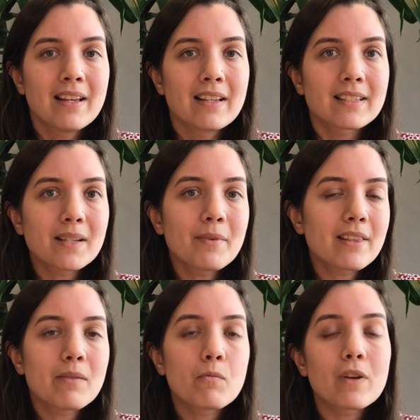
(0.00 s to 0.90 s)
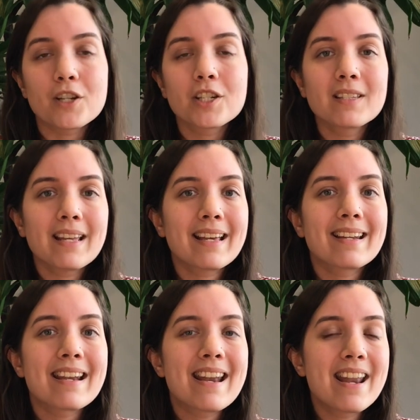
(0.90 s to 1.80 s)
Some of them wish they
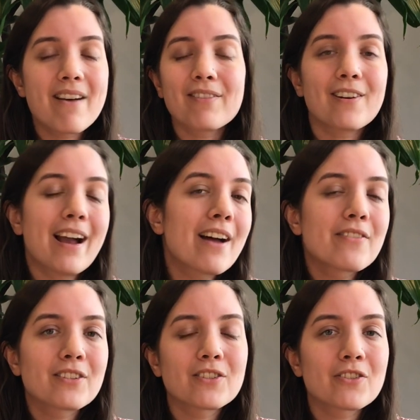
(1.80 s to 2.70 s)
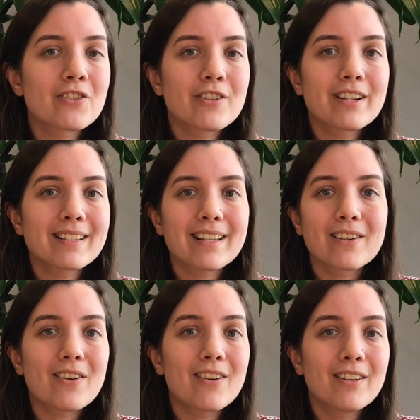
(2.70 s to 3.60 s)
had never had the surgeries at
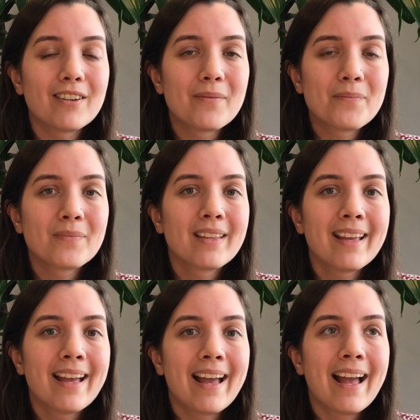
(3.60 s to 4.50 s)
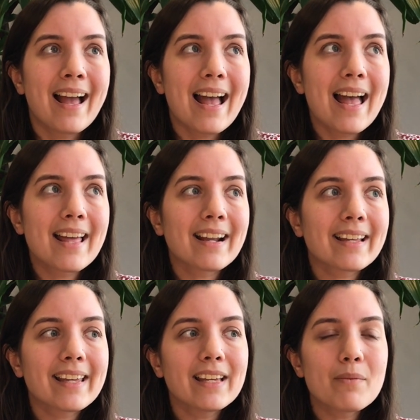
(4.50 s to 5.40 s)
all. And I can't